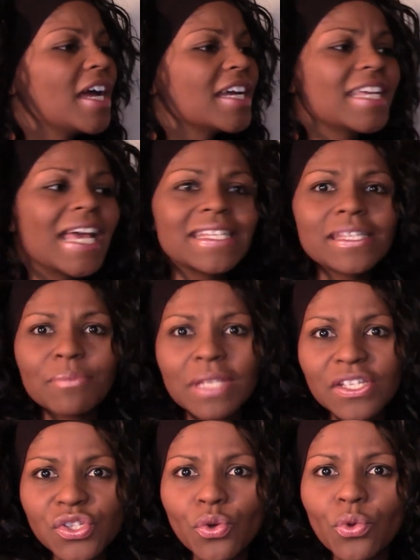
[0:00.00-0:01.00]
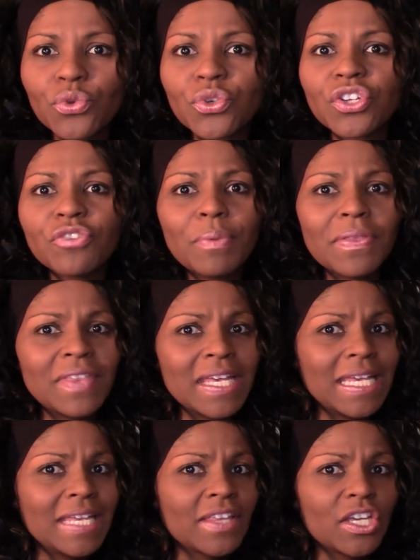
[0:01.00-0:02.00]
get something sold or you've been
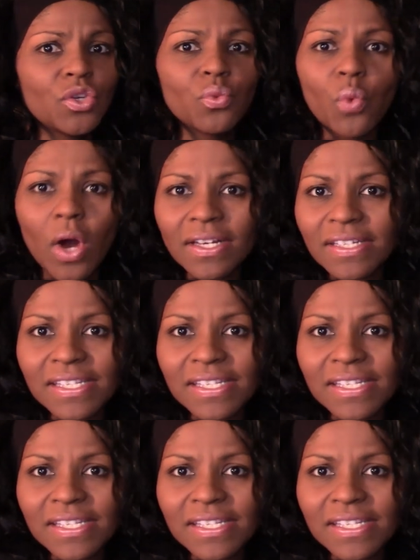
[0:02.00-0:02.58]
thinking that you want